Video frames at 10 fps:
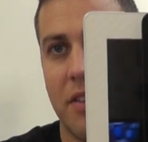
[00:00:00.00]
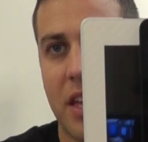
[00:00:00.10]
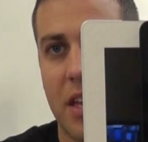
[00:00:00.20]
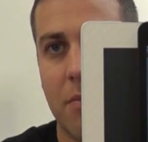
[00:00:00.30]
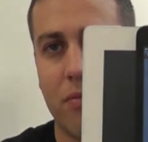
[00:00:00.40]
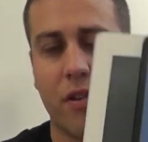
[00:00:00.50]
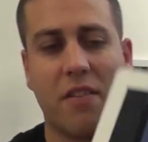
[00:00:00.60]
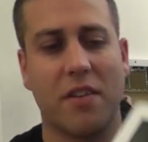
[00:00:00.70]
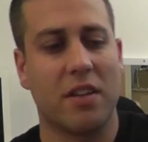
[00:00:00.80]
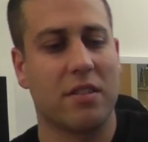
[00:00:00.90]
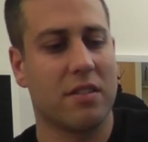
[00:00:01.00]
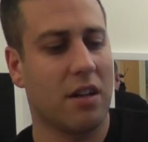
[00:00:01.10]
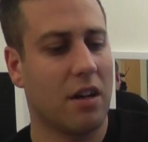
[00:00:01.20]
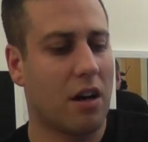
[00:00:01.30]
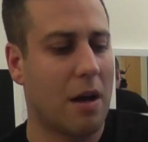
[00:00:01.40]
the previous
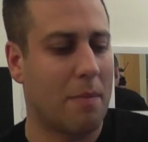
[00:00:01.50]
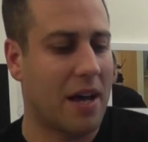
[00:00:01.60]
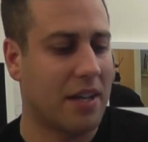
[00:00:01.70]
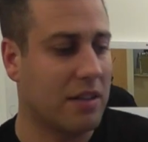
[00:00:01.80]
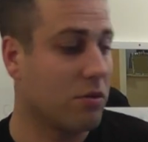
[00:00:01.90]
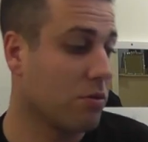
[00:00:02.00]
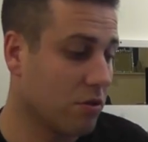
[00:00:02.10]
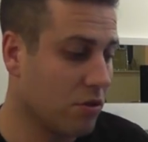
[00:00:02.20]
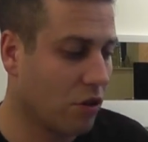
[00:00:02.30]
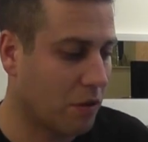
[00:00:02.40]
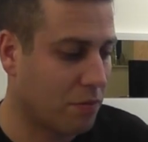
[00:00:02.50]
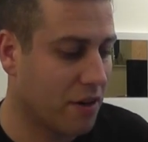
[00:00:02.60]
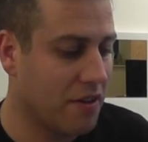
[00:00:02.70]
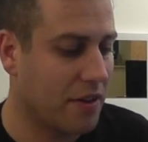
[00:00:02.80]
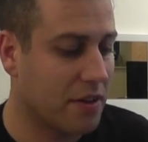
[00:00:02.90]
is, or not the
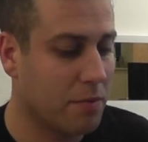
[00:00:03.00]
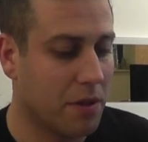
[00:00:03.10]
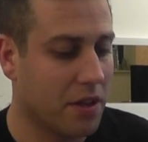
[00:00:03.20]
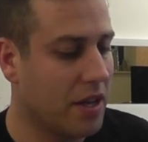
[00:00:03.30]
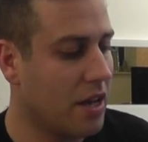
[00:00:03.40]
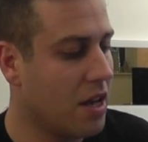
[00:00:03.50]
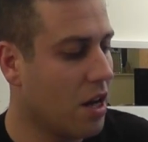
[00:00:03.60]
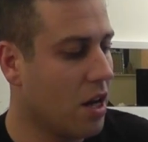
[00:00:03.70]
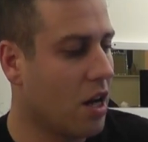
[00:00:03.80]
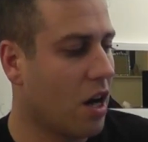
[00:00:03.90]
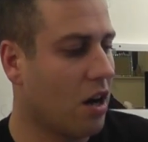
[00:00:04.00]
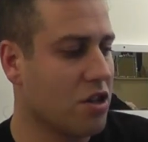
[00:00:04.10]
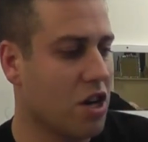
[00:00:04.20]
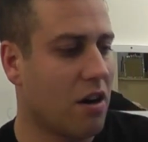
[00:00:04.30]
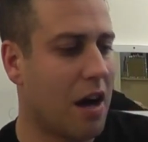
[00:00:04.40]
previous, but the
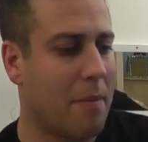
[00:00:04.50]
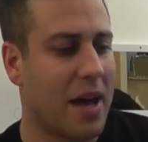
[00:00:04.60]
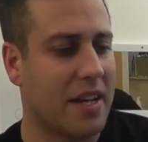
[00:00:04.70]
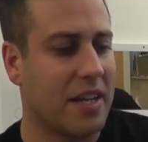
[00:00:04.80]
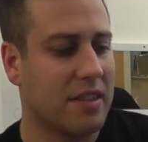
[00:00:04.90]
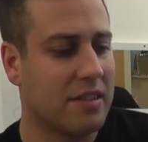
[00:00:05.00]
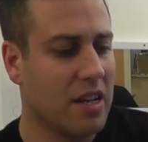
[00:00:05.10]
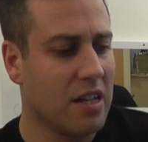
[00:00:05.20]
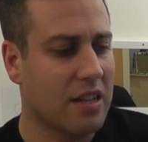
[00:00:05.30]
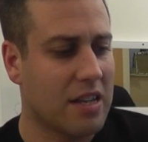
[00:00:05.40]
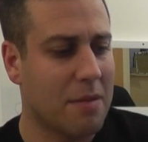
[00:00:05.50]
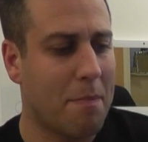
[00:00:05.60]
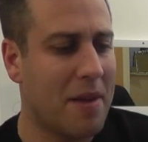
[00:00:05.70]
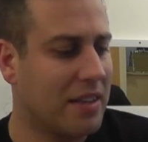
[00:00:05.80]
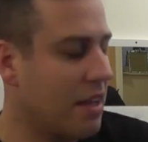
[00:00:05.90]
larger is. So there's a
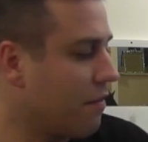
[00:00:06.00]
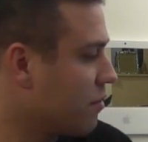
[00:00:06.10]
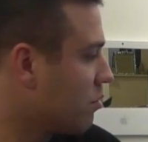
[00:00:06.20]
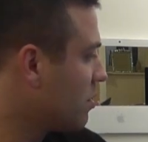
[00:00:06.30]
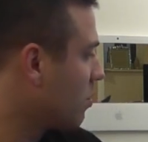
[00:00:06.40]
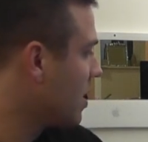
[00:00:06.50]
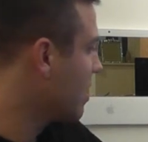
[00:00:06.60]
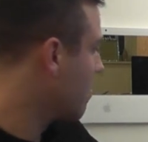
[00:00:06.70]
big difference between